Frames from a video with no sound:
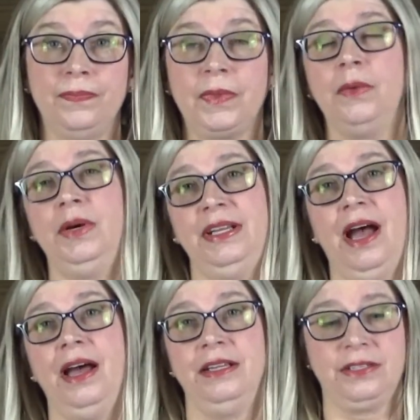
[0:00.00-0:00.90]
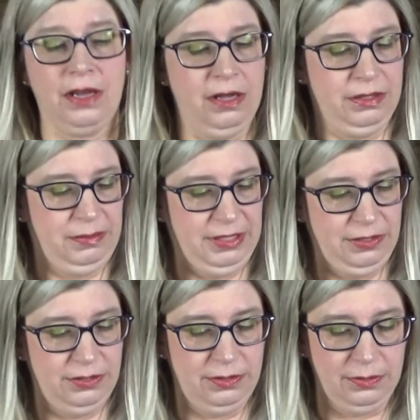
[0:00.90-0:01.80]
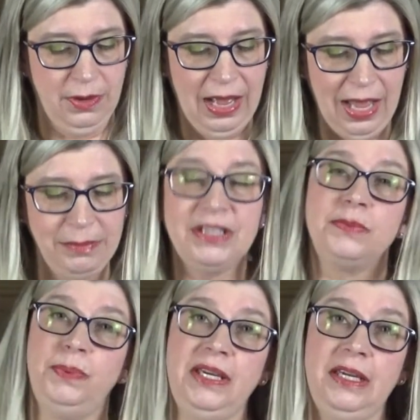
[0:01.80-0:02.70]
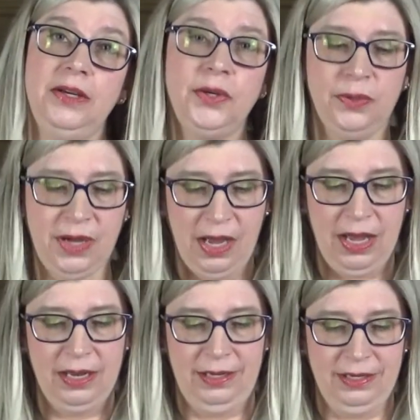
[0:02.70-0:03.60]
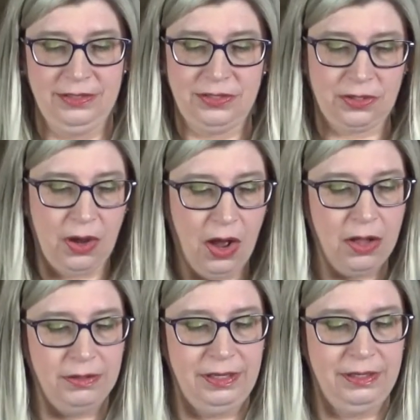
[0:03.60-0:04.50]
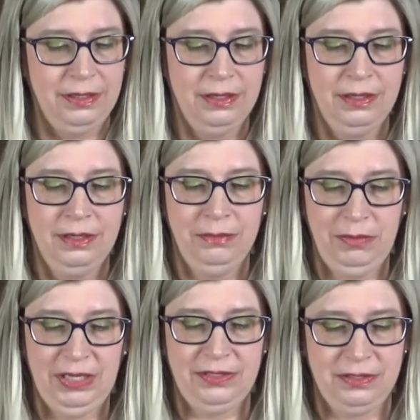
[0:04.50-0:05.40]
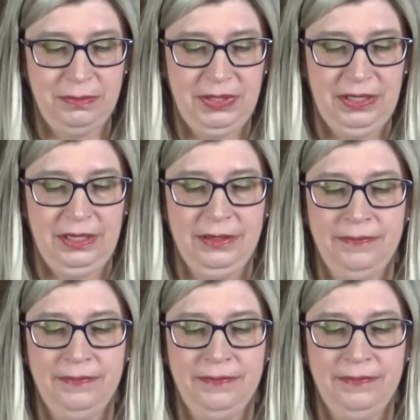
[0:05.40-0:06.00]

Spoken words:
what God is calling me to do. I must be who God is calling me to be.